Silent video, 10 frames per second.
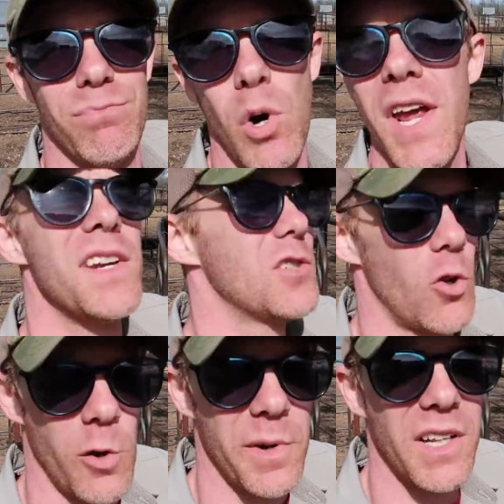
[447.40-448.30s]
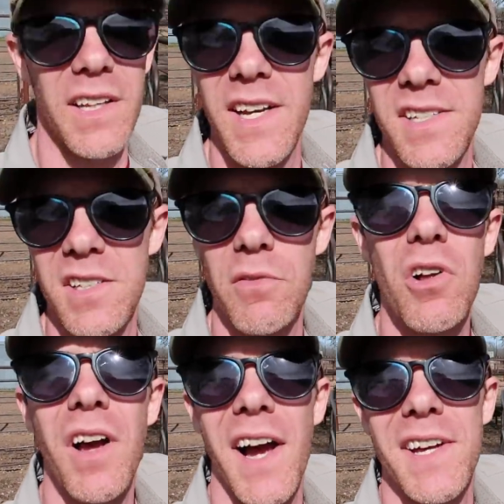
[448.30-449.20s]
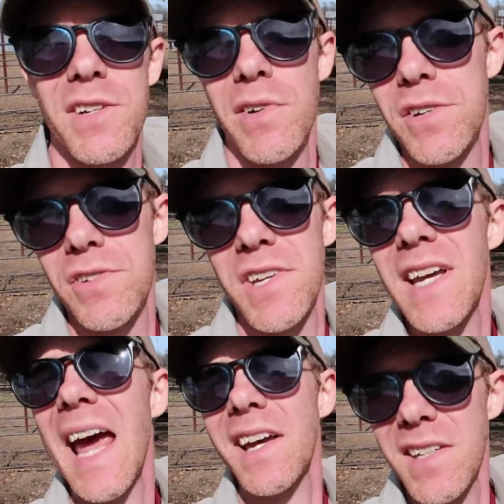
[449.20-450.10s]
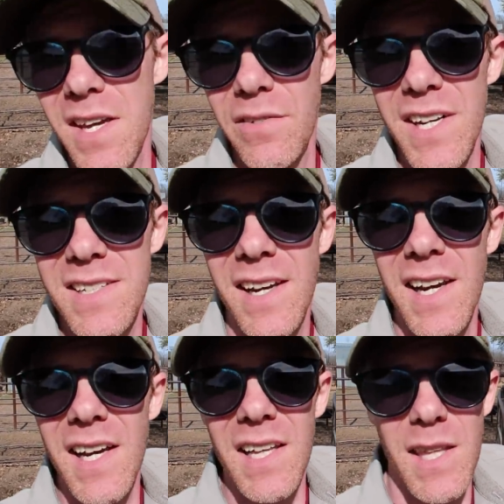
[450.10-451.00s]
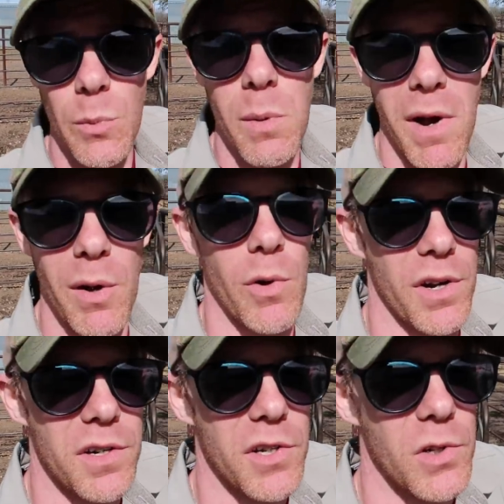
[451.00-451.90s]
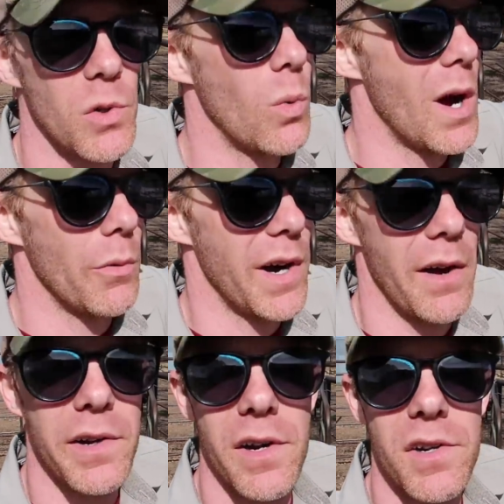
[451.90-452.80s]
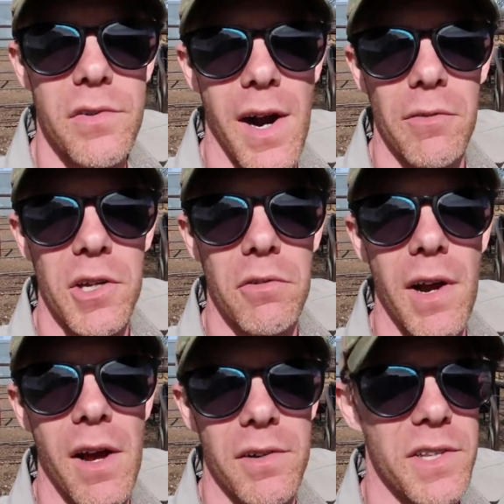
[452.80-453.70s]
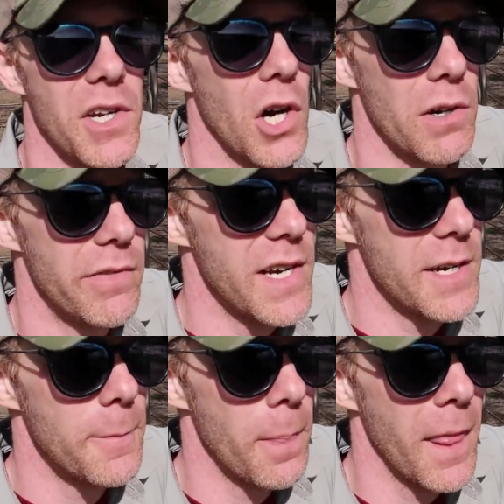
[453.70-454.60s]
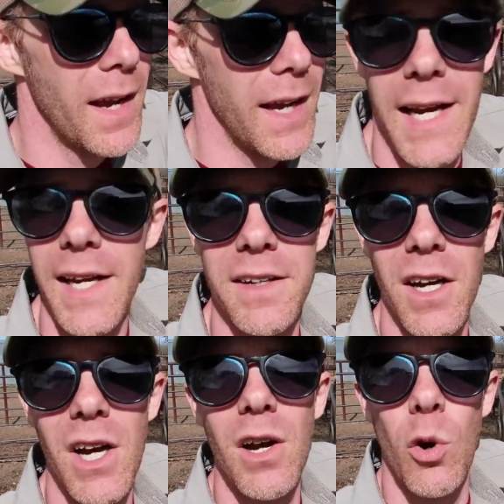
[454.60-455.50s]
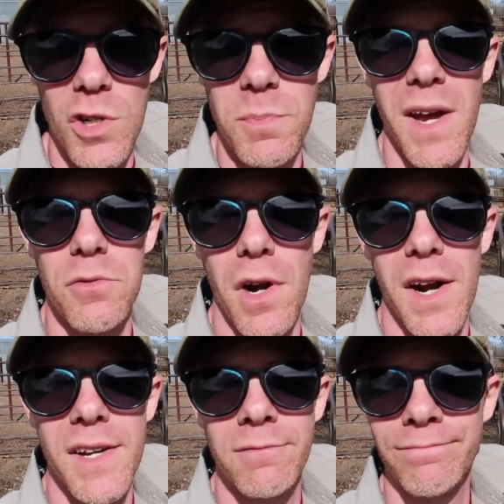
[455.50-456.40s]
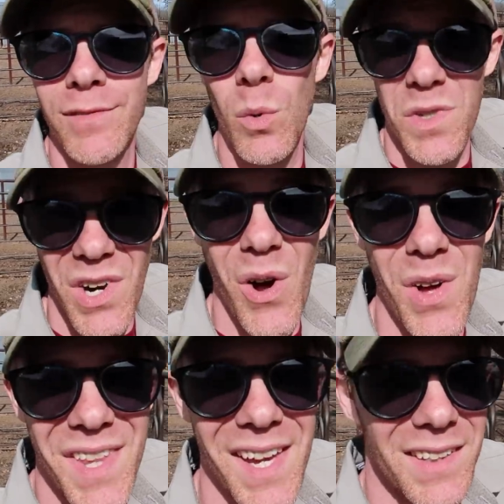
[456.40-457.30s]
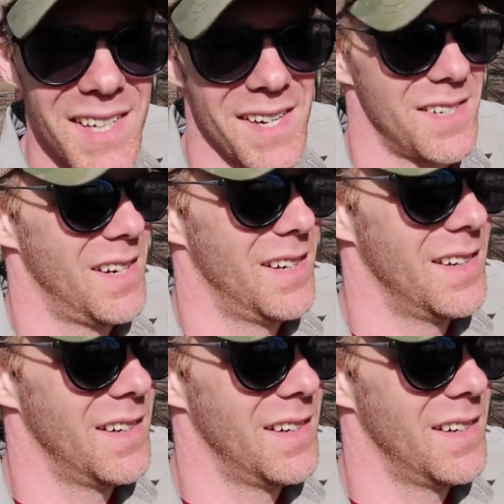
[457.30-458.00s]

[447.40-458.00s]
brainstorming list of all kinds of interesting activities that we might want to do while we're out here traveling around in the RV. And horseback riding was on that list.